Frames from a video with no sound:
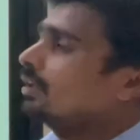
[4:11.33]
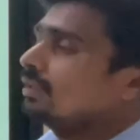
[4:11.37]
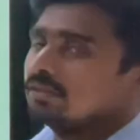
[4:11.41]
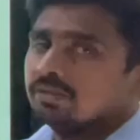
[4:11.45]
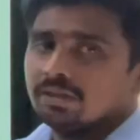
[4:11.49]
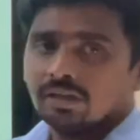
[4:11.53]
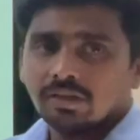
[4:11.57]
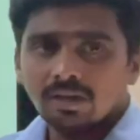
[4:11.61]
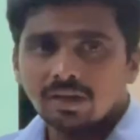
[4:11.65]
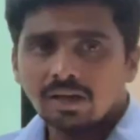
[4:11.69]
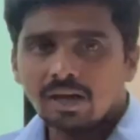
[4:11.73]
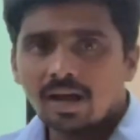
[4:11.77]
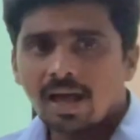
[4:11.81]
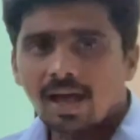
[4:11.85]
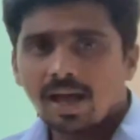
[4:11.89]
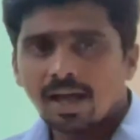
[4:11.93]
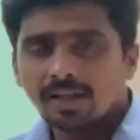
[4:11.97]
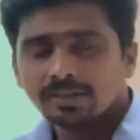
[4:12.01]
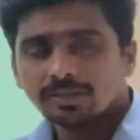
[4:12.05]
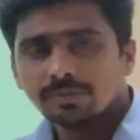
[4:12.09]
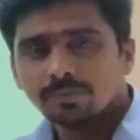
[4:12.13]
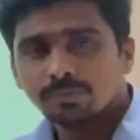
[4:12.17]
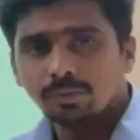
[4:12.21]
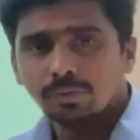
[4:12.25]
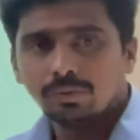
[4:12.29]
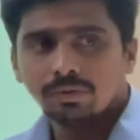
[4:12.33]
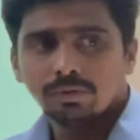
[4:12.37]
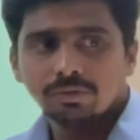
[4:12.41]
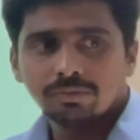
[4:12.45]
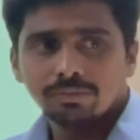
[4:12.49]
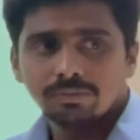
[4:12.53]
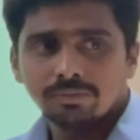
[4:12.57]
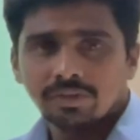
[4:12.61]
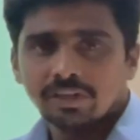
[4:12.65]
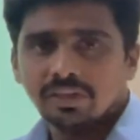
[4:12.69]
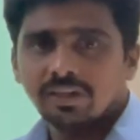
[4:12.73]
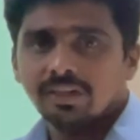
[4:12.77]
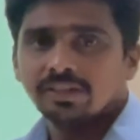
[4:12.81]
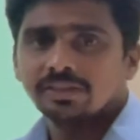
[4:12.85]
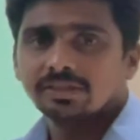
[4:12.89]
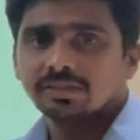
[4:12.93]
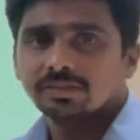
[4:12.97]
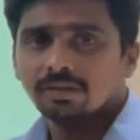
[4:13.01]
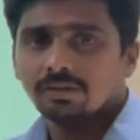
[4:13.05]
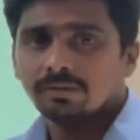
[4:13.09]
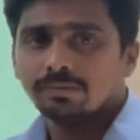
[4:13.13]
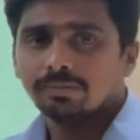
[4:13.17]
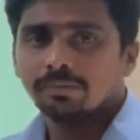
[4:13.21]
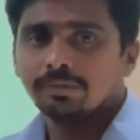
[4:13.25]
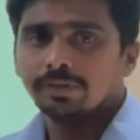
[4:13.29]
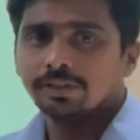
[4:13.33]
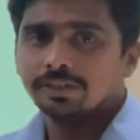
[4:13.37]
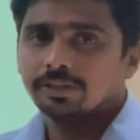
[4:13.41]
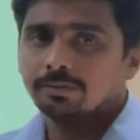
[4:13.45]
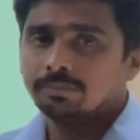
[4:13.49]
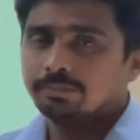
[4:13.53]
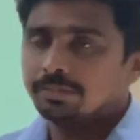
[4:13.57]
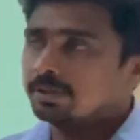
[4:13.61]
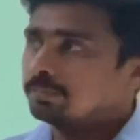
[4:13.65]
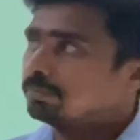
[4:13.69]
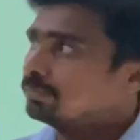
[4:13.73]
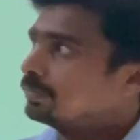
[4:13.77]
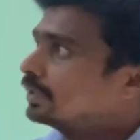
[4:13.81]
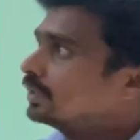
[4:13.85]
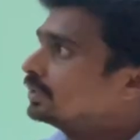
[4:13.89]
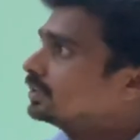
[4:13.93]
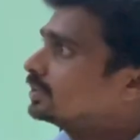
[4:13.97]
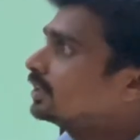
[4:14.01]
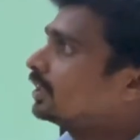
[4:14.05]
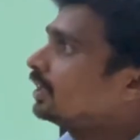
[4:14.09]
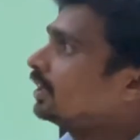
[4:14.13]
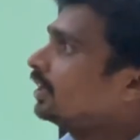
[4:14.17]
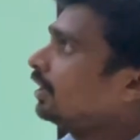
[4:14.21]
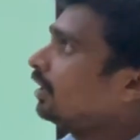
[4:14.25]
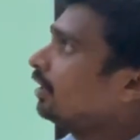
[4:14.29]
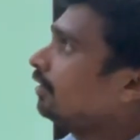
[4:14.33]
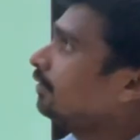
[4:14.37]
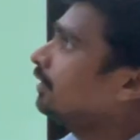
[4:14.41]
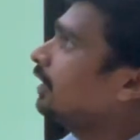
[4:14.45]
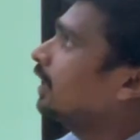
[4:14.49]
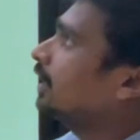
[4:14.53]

the last four years of question papers, we are